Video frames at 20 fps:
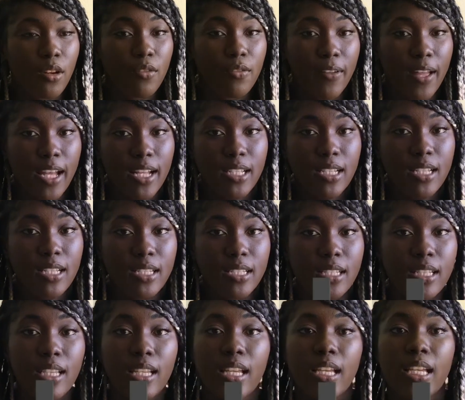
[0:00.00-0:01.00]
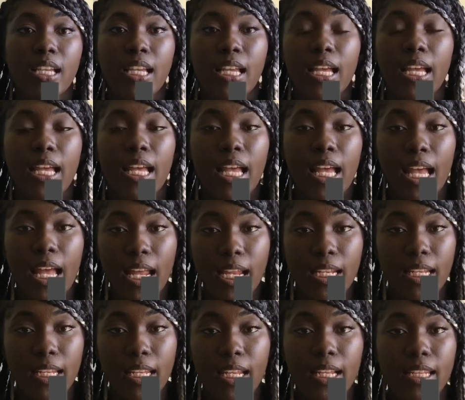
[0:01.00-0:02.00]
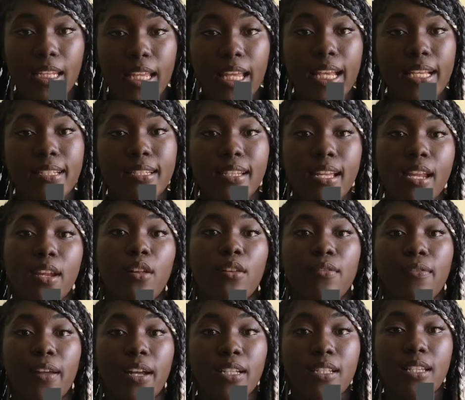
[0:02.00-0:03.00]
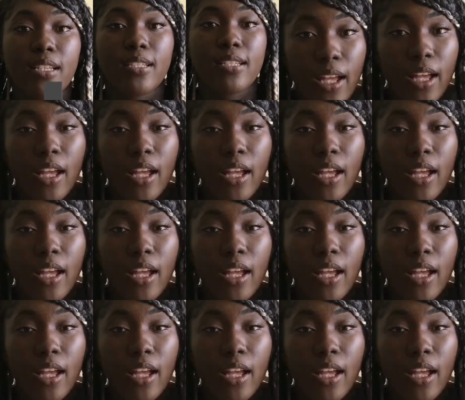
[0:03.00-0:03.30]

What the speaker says: factors and then the external factors.